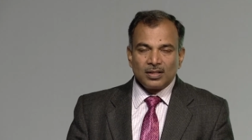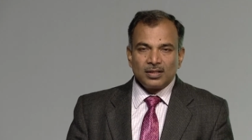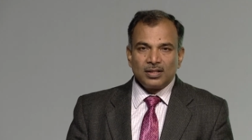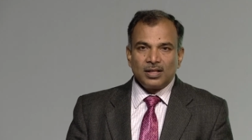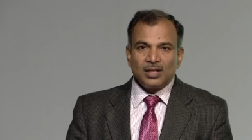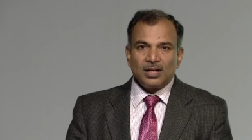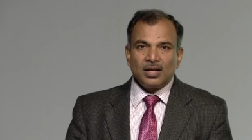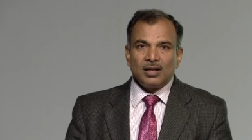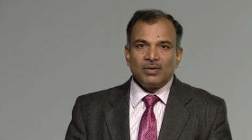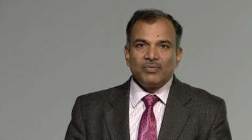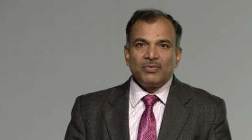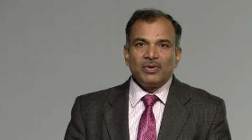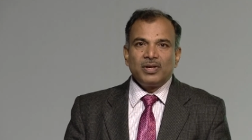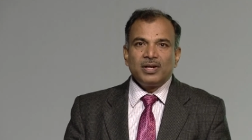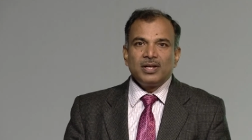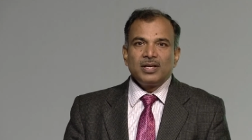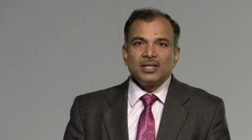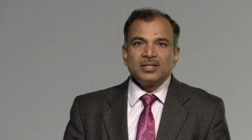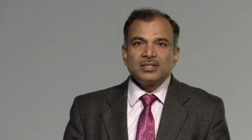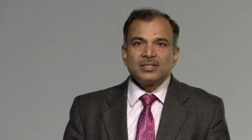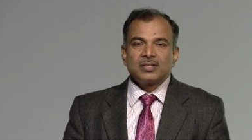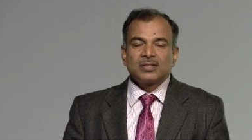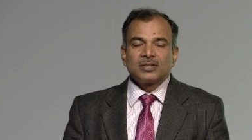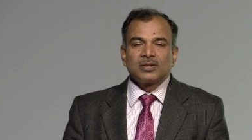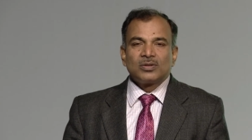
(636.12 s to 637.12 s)
There are
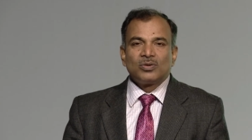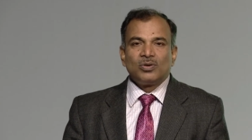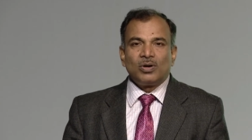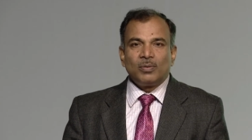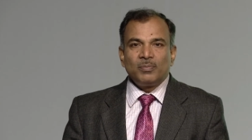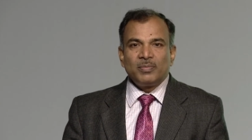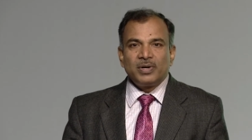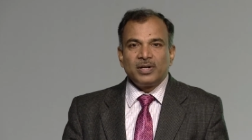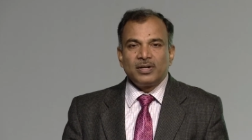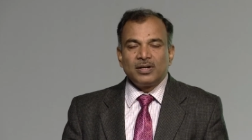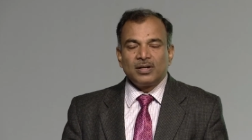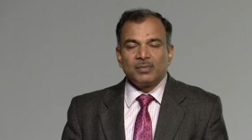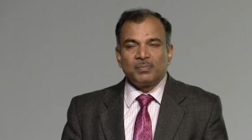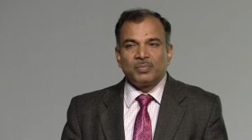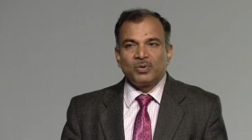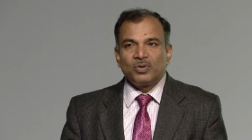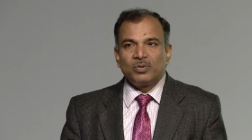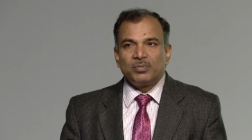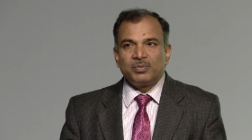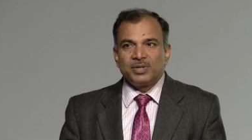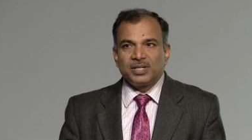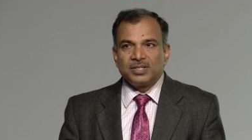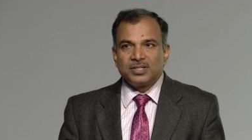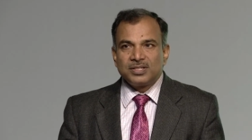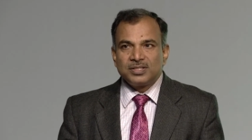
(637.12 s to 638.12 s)
various government
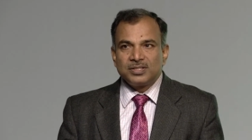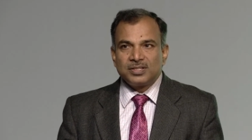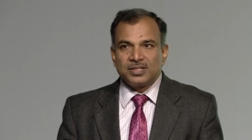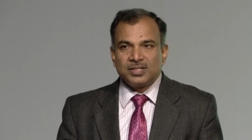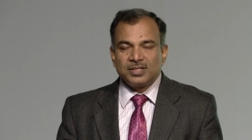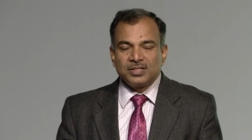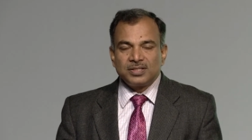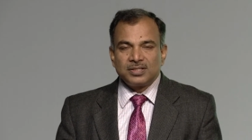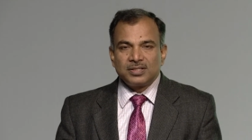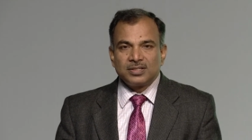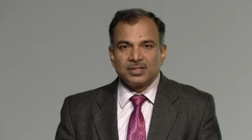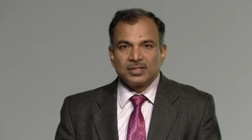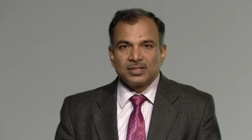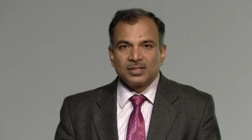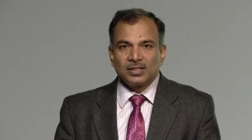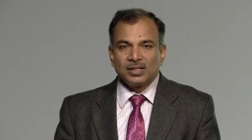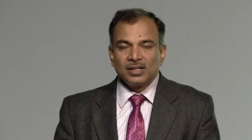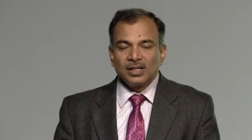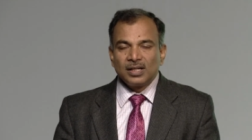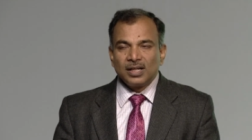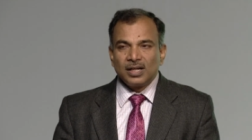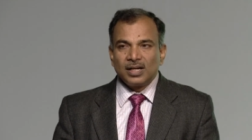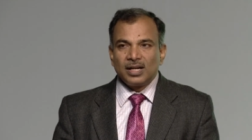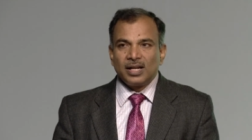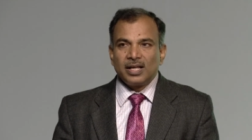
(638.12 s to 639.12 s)
approved agencies
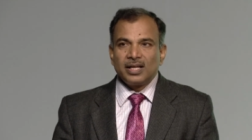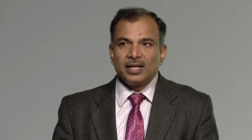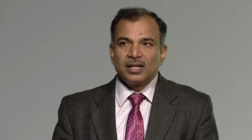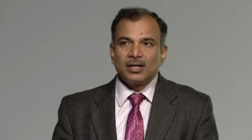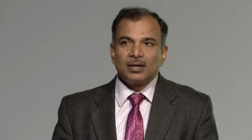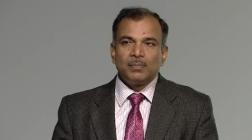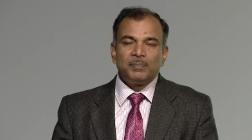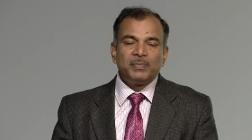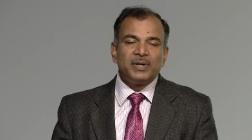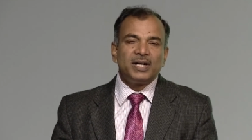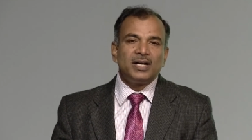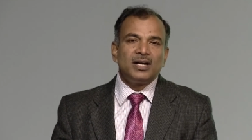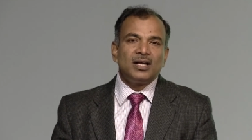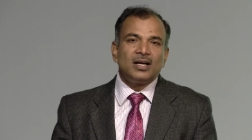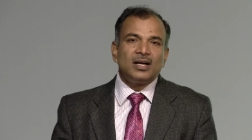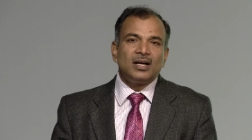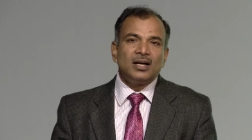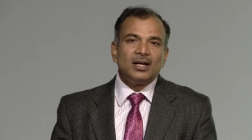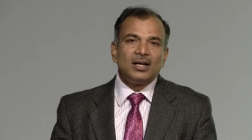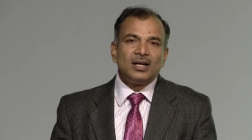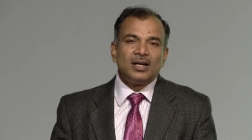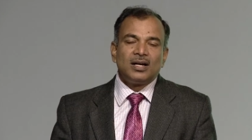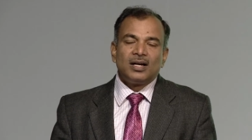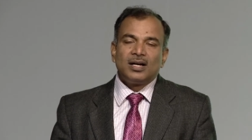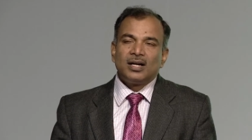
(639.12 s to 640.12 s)
like APEDA
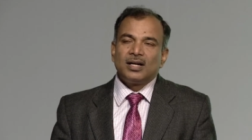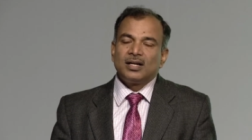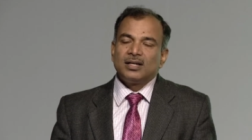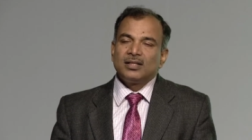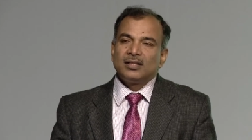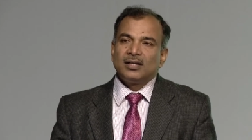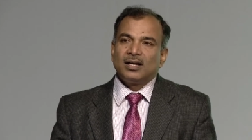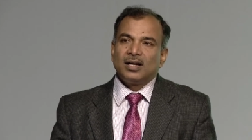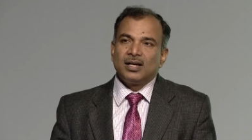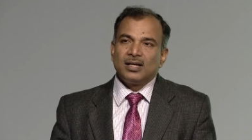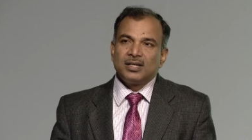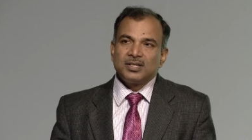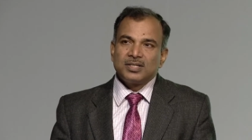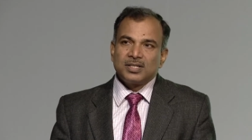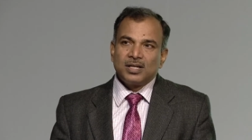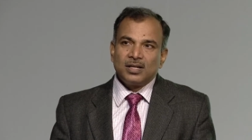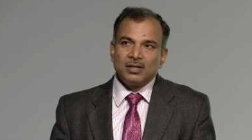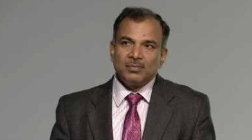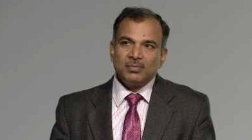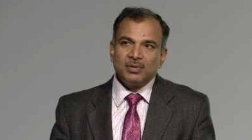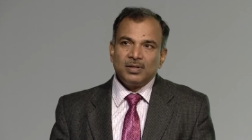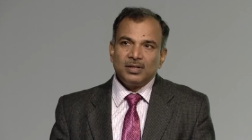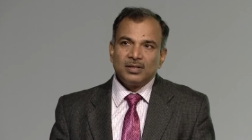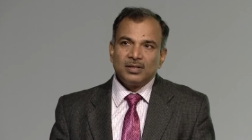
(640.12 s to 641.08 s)
at the highest level.